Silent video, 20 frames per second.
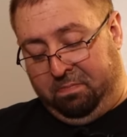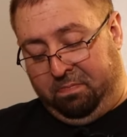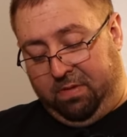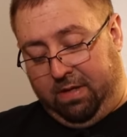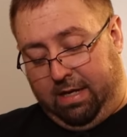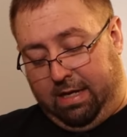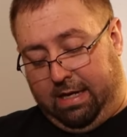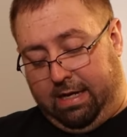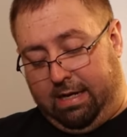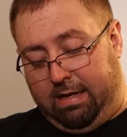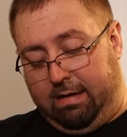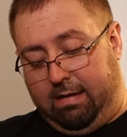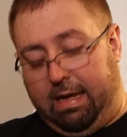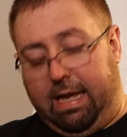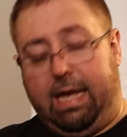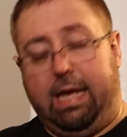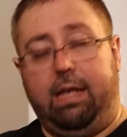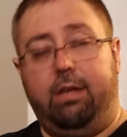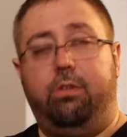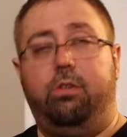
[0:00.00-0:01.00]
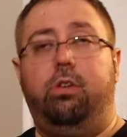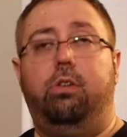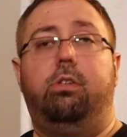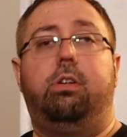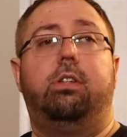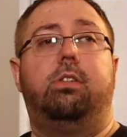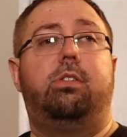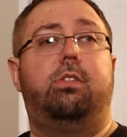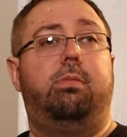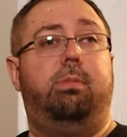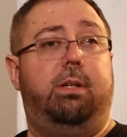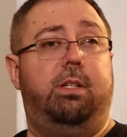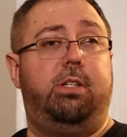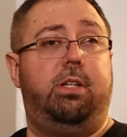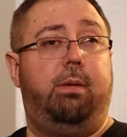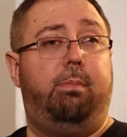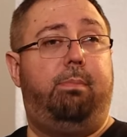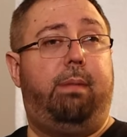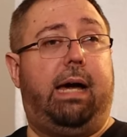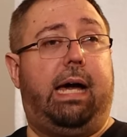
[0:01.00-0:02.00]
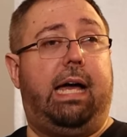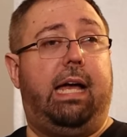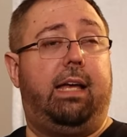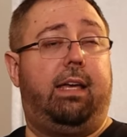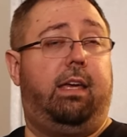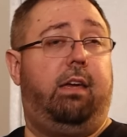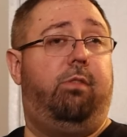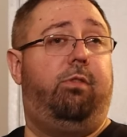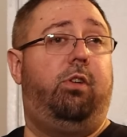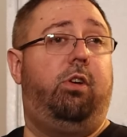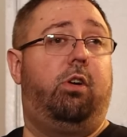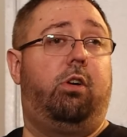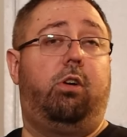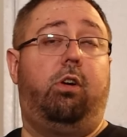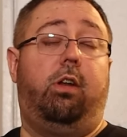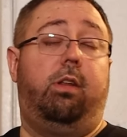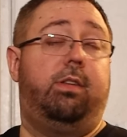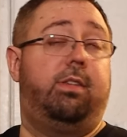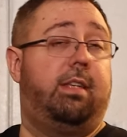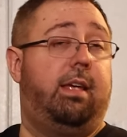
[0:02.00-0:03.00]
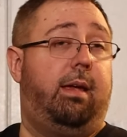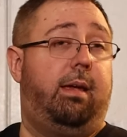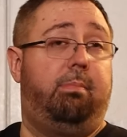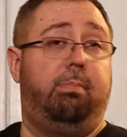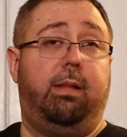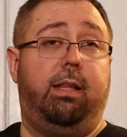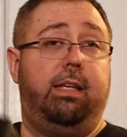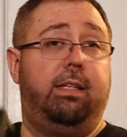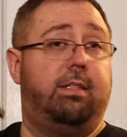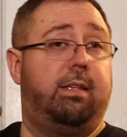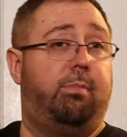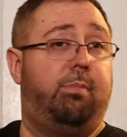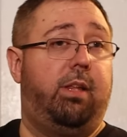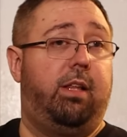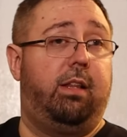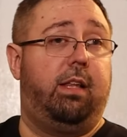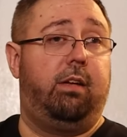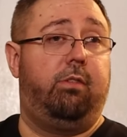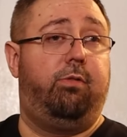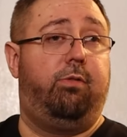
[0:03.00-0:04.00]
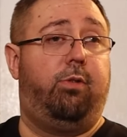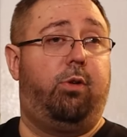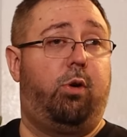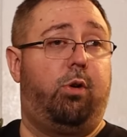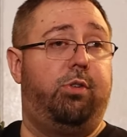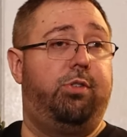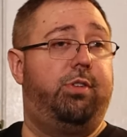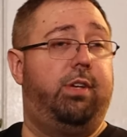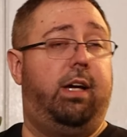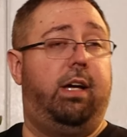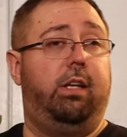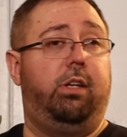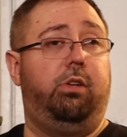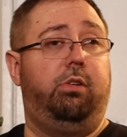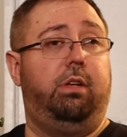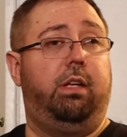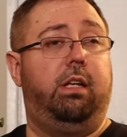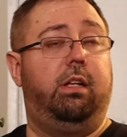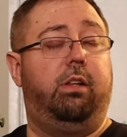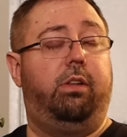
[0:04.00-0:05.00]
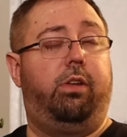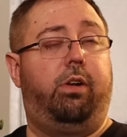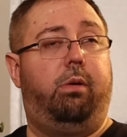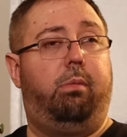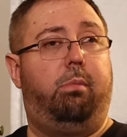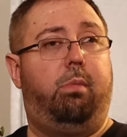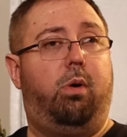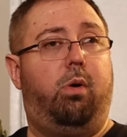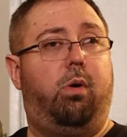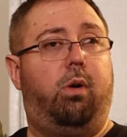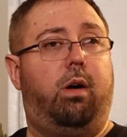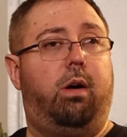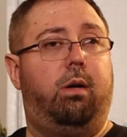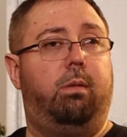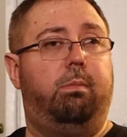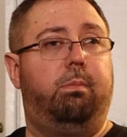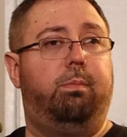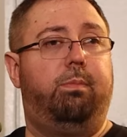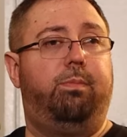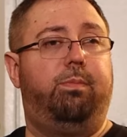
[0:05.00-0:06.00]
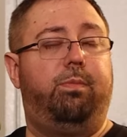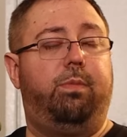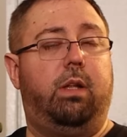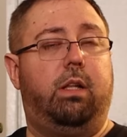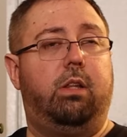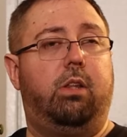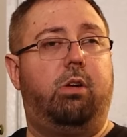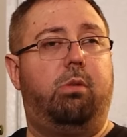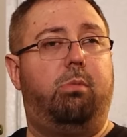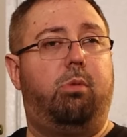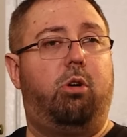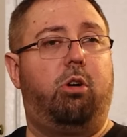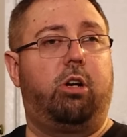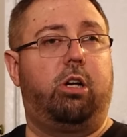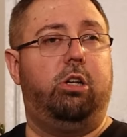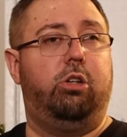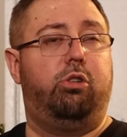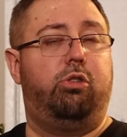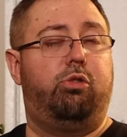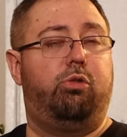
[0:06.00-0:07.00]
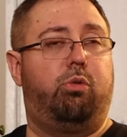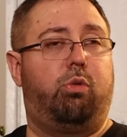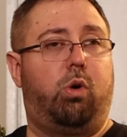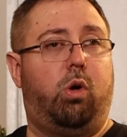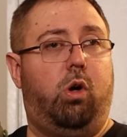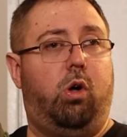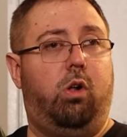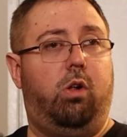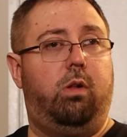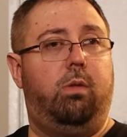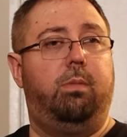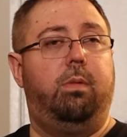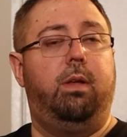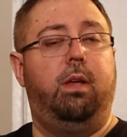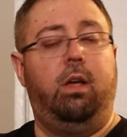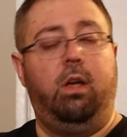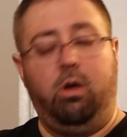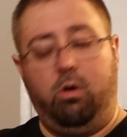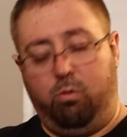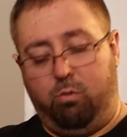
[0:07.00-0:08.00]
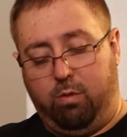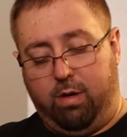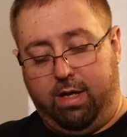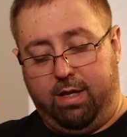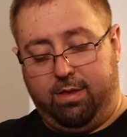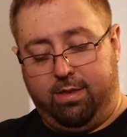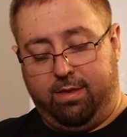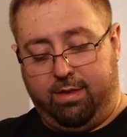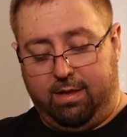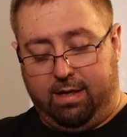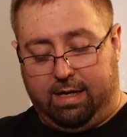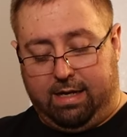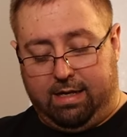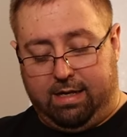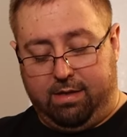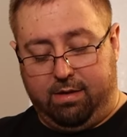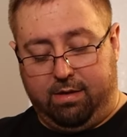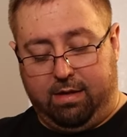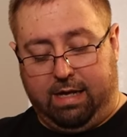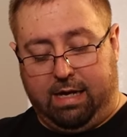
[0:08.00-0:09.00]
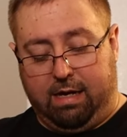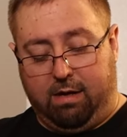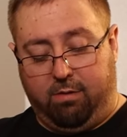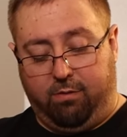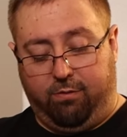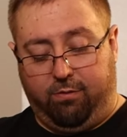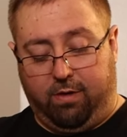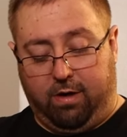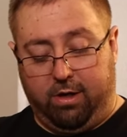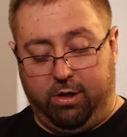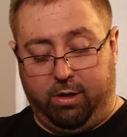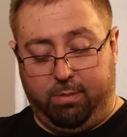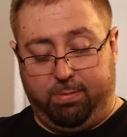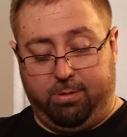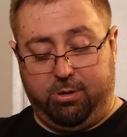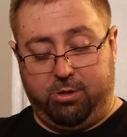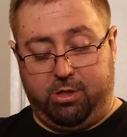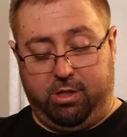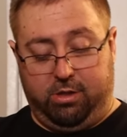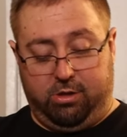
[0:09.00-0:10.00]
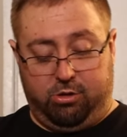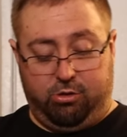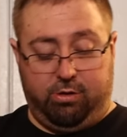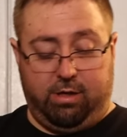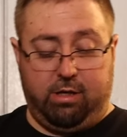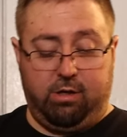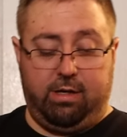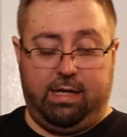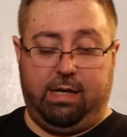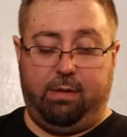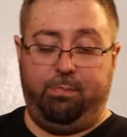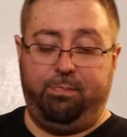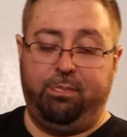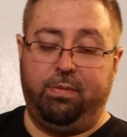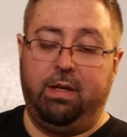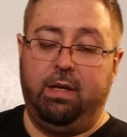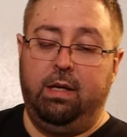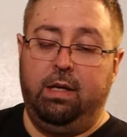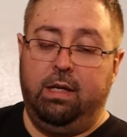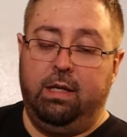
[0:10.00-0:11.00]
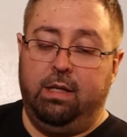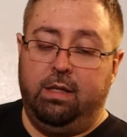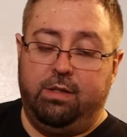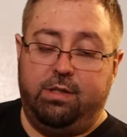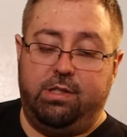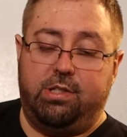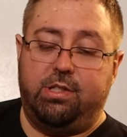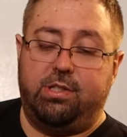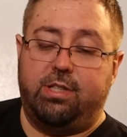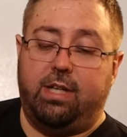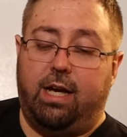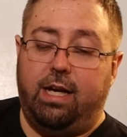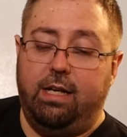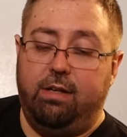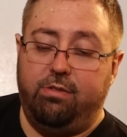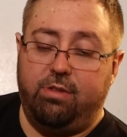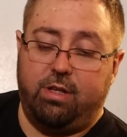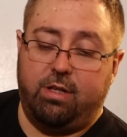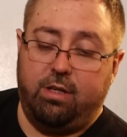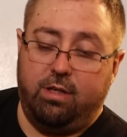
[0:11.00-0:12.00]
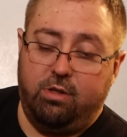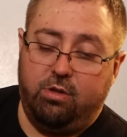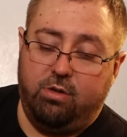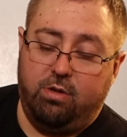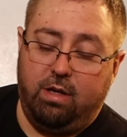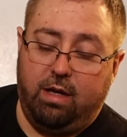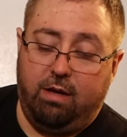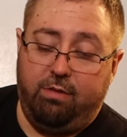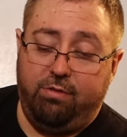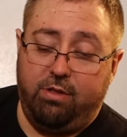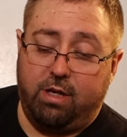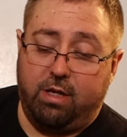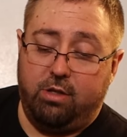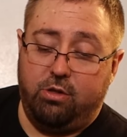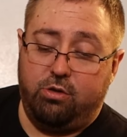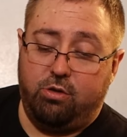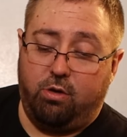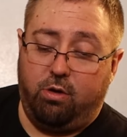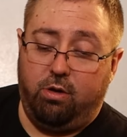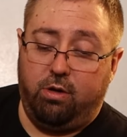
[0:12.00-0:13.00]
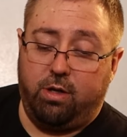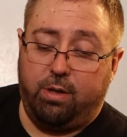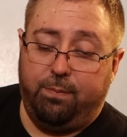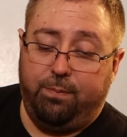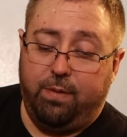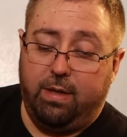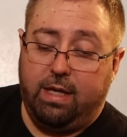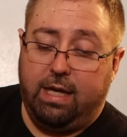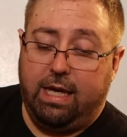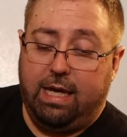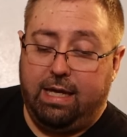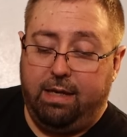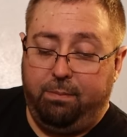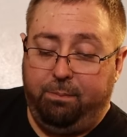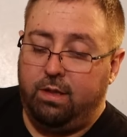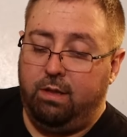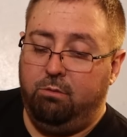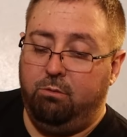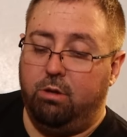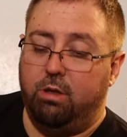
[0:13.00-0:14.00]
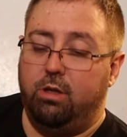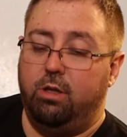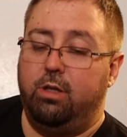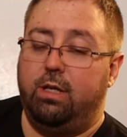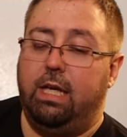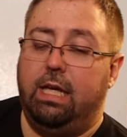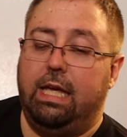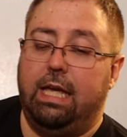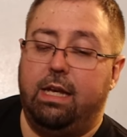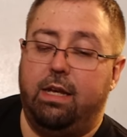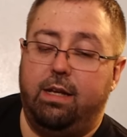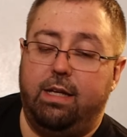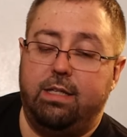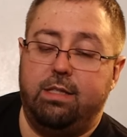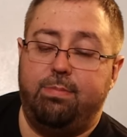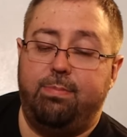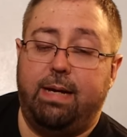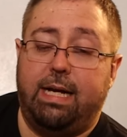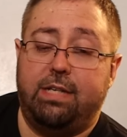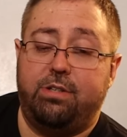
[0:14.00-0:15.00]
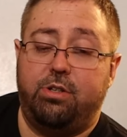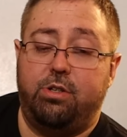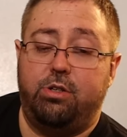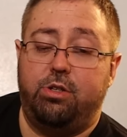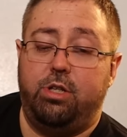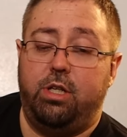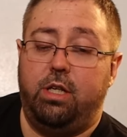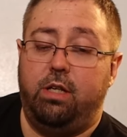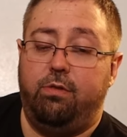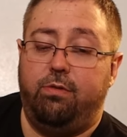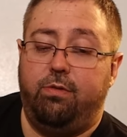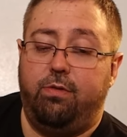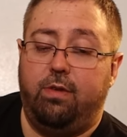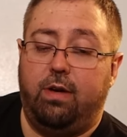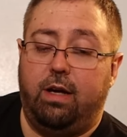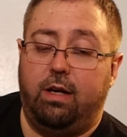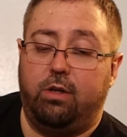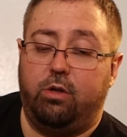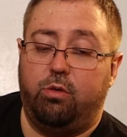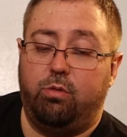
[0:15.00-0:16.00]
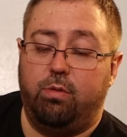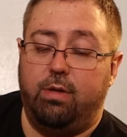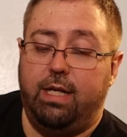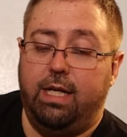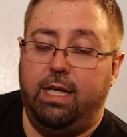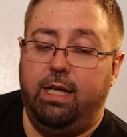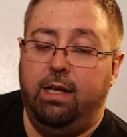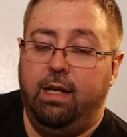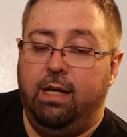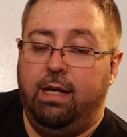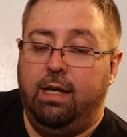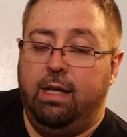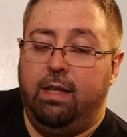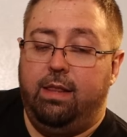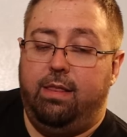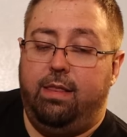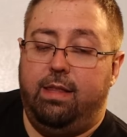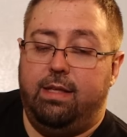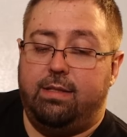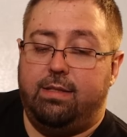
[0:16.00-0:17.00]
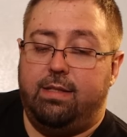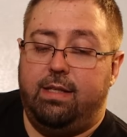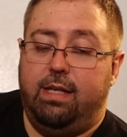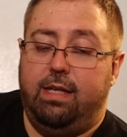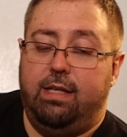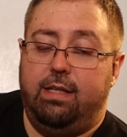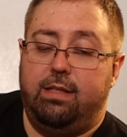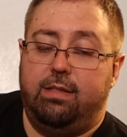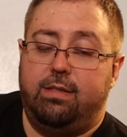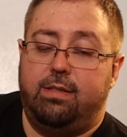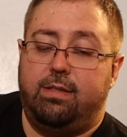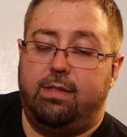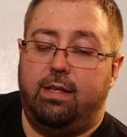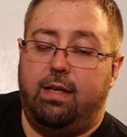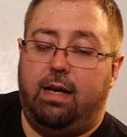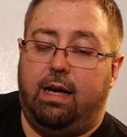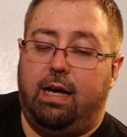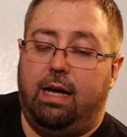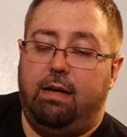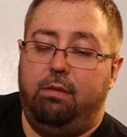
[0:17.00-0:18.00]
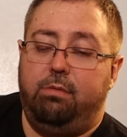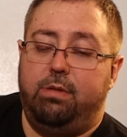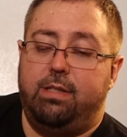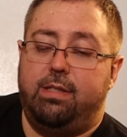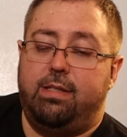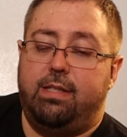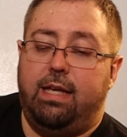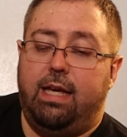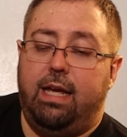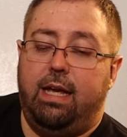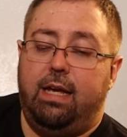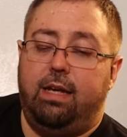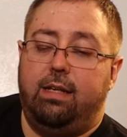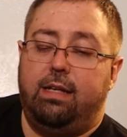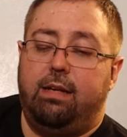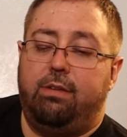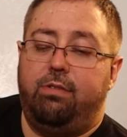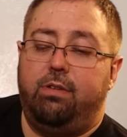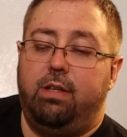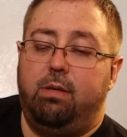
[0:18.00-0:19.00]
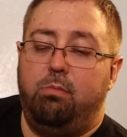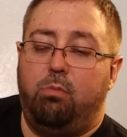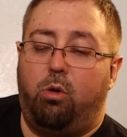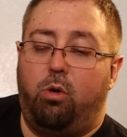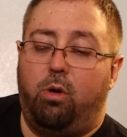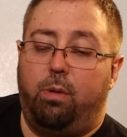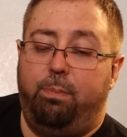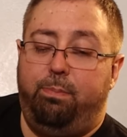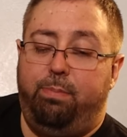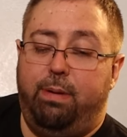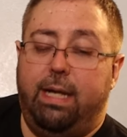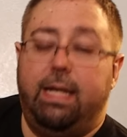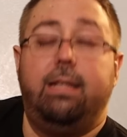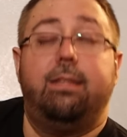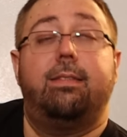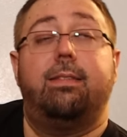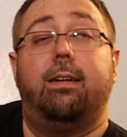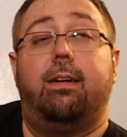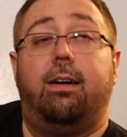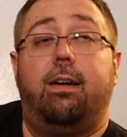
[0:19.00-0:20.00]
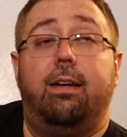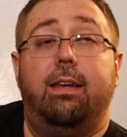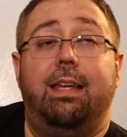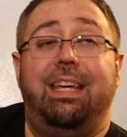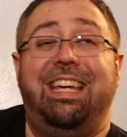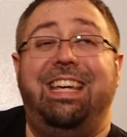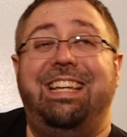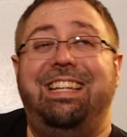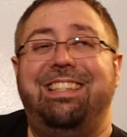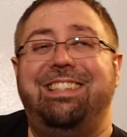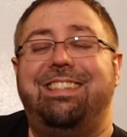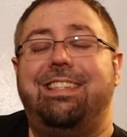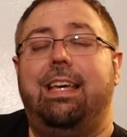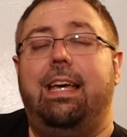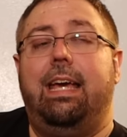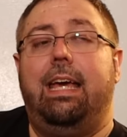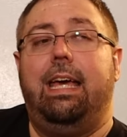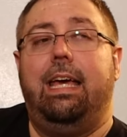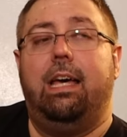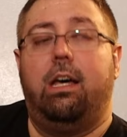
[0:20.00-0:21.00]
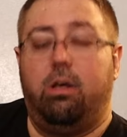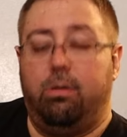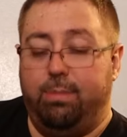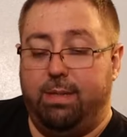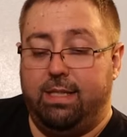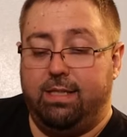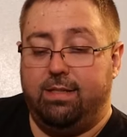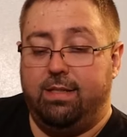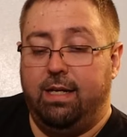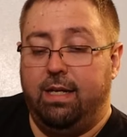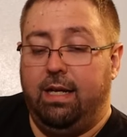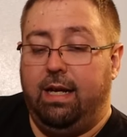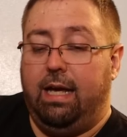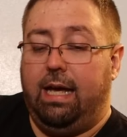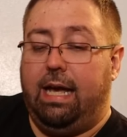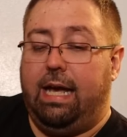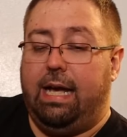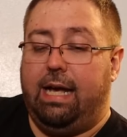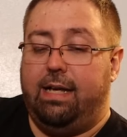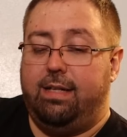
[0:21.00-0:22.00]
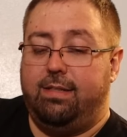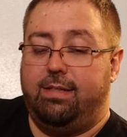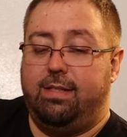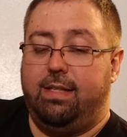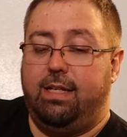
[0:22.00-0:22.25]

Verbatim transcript: Uh, and you can switch it back if you're going to, say, play something like Forza and you need a little more, a little more control with uh, how far you're pushing the trigger down. The design of the, con of the controller, again, we're looking at a nice Master Chief uh, green. This is, I would say, definitely more based on his helmet, as